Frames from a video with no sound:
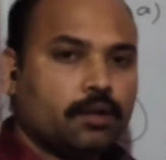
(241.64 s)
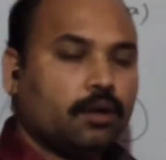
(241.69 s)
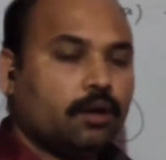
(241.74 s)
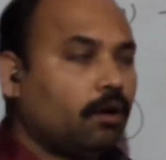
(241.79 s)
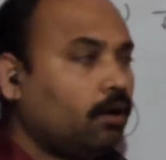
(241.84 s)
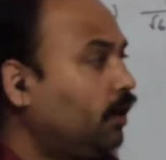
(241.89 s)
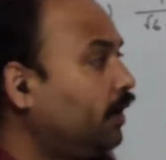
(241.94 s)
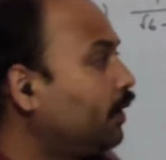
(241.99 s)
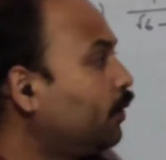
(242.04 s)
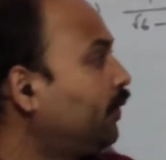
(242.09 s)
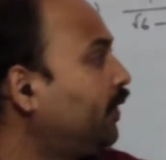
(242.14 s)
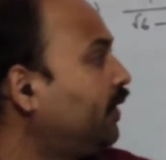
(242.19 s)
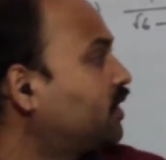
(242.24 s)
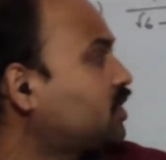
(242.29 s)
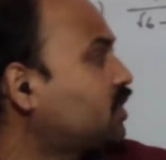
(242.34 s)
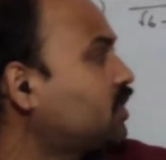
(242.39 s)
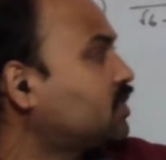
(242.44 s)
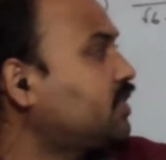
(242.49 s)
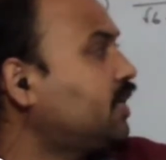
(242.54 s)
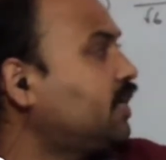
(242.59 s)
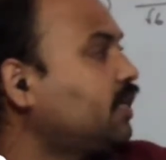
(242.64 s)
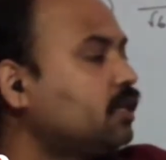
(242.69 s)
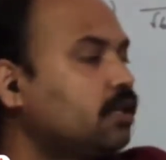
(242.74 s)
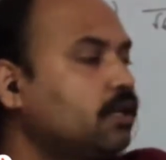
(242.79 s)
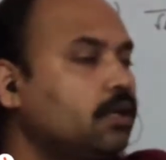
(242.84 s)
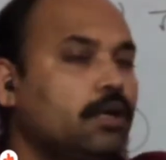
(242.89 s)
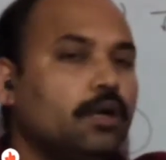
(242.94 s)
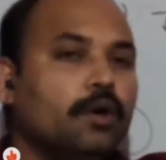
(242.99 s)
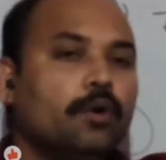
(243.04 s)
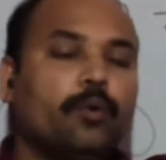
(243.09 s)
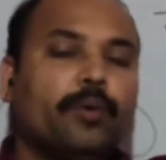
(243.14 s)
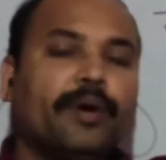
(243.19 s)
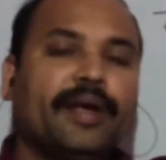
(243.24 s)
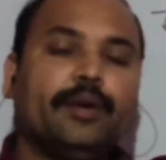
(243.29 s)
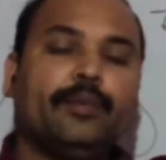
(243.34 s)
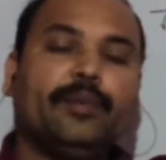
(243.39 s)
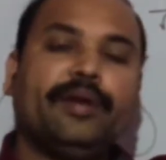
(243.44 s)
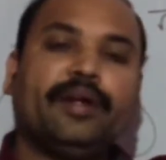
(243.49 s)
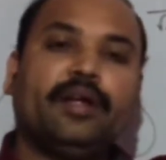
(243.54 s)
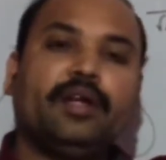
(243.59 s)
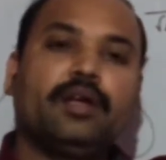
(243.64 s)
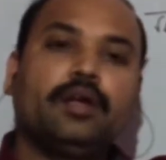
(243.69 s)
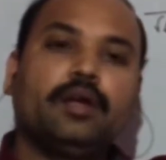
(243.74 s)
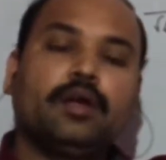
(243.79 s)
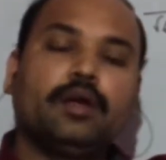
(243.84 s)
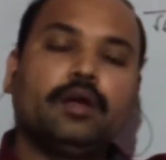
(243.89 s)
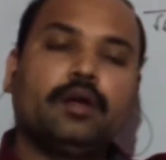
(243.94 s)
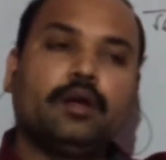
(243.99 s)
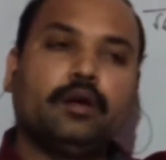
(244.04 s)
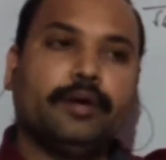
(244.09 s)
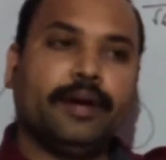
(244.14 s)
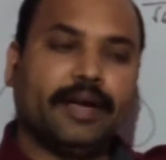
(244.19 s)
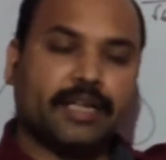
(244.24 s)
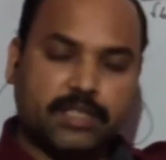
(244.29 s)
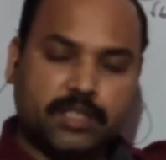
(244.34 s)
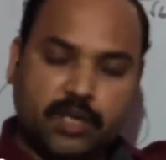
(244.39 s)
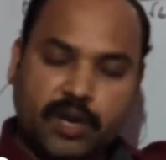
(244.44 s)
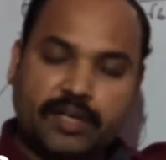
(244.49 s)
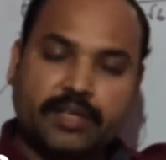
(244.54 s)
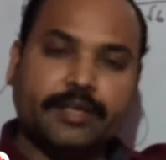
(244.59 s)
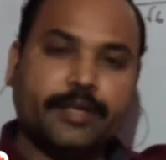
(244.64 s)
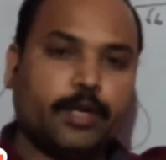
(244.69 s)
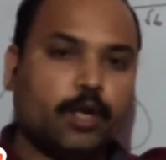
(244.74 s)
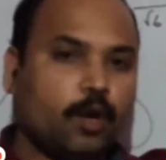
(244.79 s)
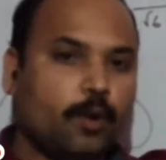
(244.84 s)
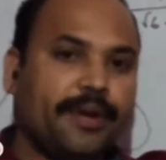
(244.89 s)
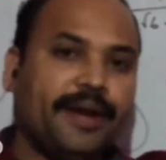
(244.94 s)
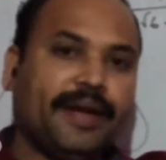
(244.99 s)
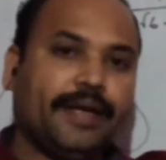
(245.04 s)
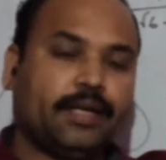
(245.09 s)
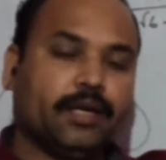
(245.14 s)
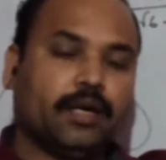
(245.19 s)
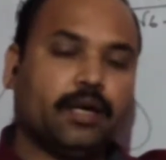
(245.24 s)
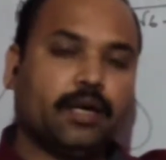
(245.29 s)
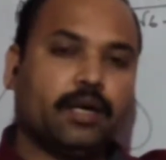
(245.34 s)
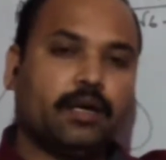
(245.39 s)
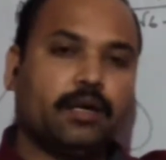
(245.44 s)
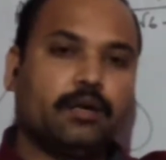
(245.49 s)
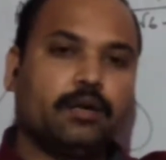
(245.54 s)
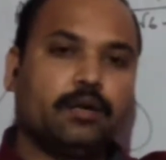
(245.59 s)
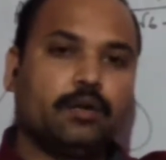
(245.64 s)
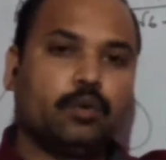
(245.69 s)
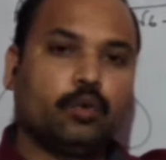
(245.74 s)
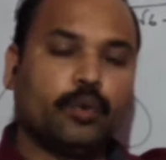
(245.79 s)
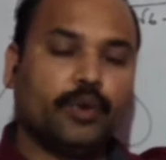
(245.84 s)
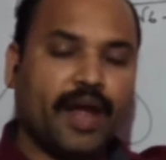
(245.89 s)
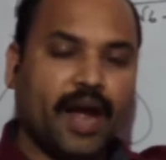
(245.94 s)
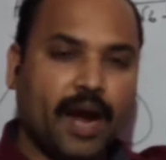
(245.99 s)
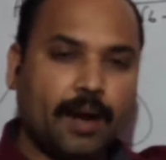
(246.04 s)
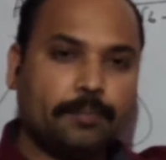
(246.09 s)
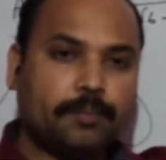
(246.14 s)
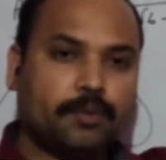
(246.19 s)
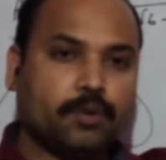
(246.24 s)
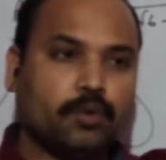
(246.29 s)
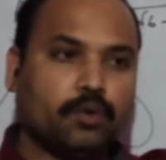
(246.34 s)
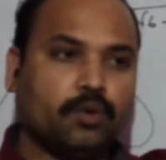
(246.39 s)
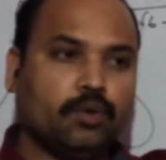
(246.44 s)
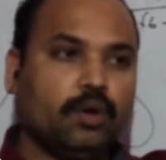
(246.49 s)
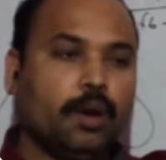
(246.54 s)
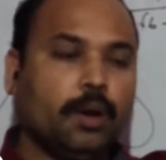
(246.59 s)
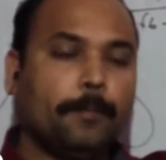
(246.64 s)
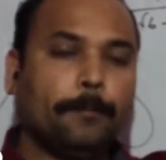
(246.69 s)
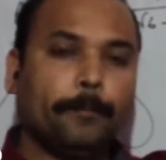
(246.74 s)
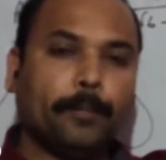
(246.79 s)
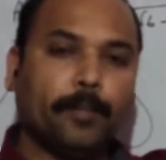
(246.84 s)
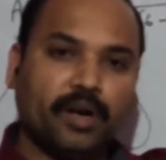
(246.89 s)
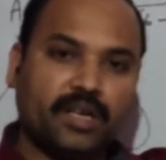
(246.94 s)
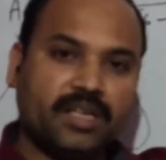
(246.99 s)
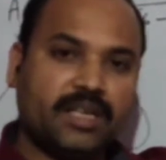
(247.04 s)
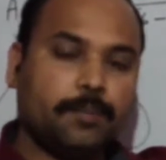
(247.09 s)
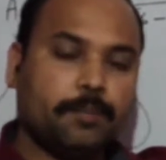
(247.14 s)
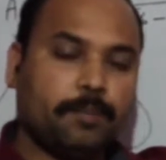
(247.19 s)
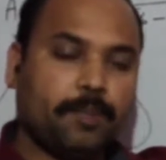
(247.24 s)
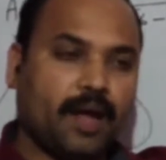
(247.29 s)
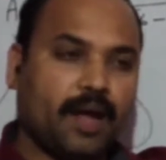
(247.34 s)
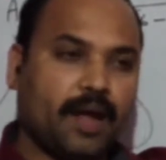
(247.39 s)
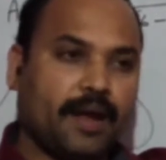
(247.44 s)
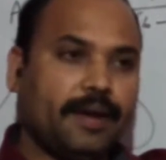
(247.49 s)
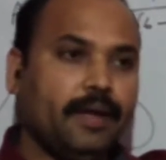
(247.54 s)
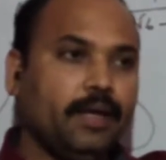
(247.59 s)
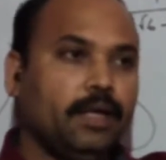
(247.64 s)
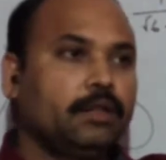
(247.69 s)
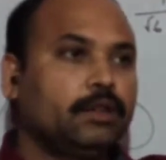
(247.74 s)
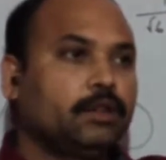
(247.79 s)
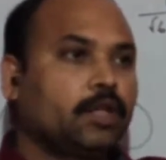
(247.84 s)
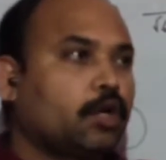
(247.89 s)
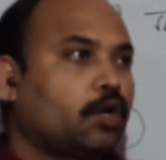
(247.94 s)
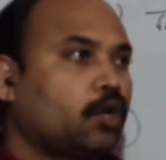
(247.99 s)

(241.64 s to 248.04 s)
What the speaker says: Already we discussed that. When we rationalize the denominator, we have to multiply the